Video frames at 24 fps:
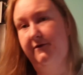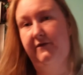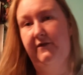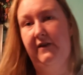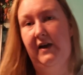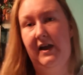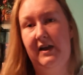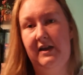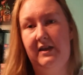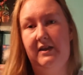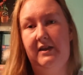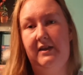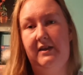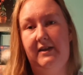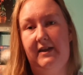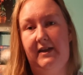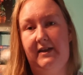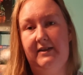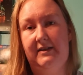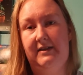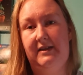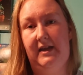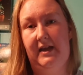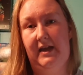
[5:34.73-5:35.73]
finally
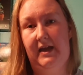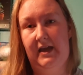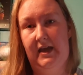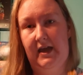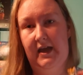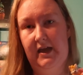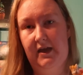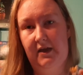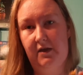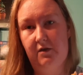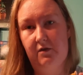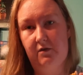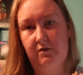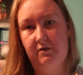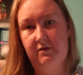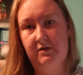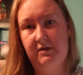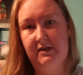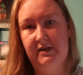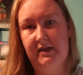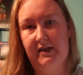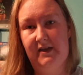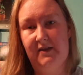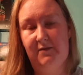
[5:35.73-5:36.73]
got
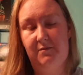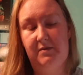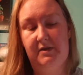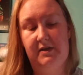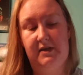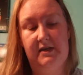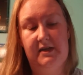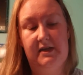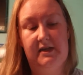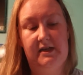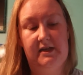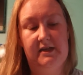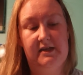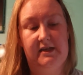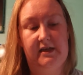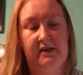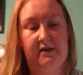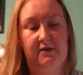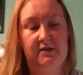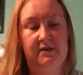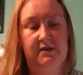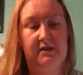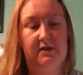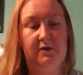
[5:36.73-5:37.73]
Tails. I have been needing
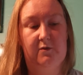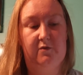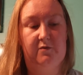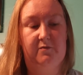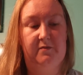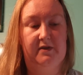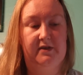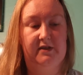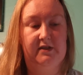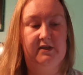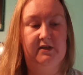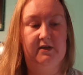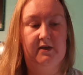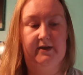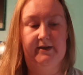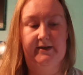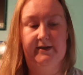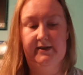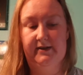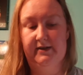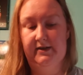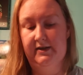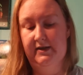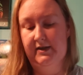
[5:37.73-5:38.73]
Tails to go with my
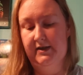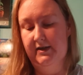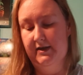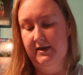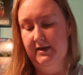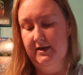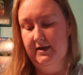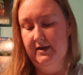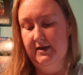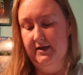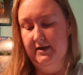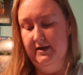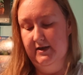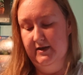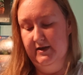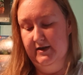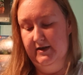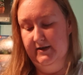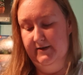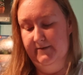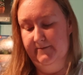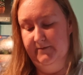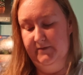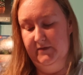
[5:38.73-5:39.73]
Sonic.
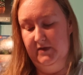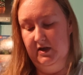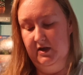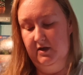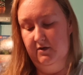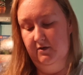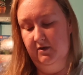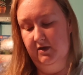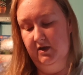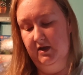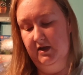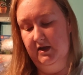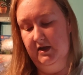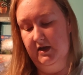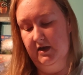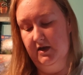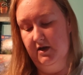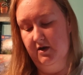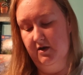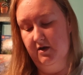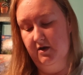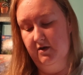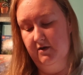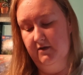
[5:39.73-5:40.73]
Um, I didn't really
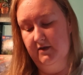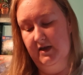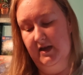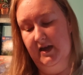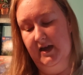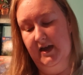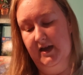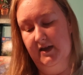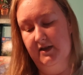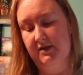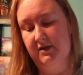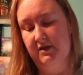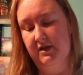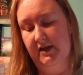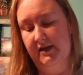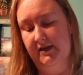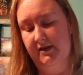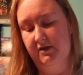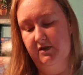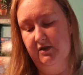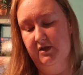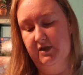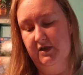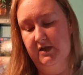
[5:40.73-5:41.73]
care. They had
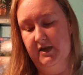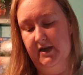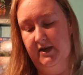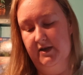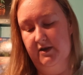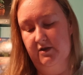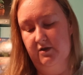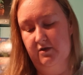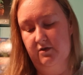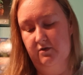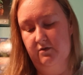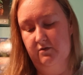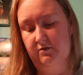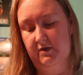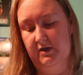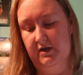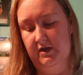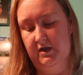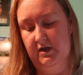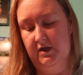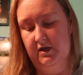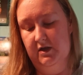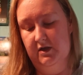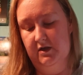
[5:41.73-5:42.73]
like Shadow
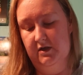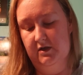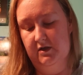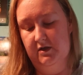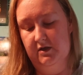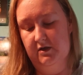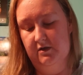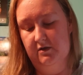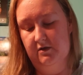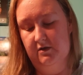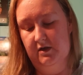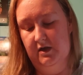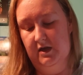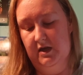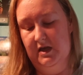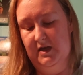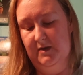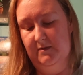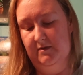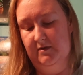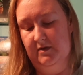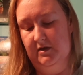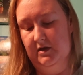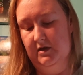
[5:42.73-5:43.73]
and
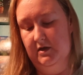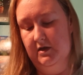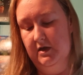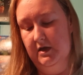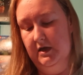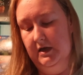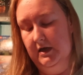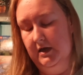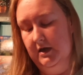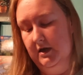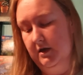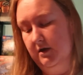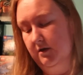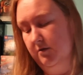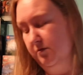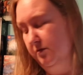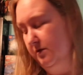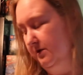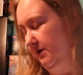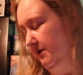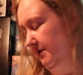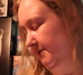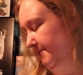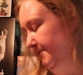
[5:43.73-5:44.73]
Amy,
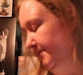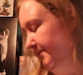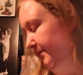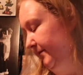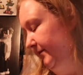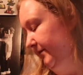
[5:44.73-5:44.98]
but